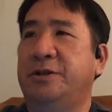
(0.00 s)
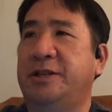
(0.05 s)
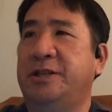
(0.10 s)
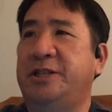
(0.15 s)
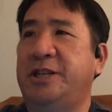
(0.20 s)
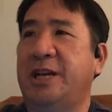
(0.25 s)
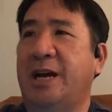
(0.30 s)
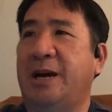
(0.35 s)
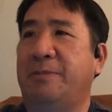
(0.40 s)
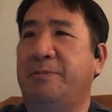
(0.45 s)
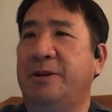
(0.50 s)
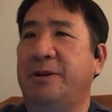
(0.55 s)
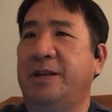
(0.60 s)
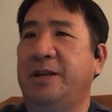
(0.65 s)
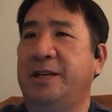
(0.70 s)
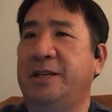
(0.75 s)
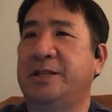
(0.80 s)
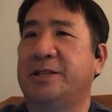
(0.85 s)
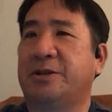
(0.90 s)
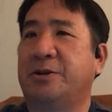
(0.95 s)
the
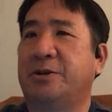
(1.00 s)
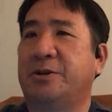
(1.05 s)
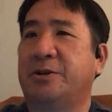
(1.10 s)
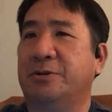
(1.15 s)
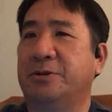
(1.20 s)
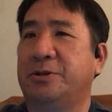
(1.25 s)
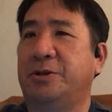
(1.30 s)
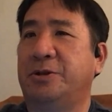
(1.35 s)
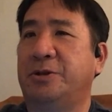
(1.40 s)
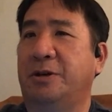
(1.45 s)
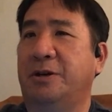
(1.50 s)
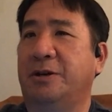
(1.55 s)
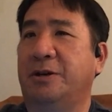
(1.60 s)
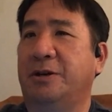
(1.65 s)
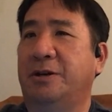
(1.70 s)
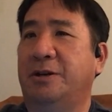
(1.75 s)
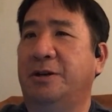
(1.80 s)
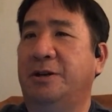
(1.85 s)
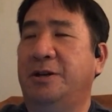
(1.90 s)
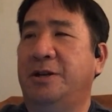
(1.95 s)
Japanese
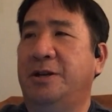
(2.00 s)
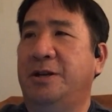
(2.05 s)
culture.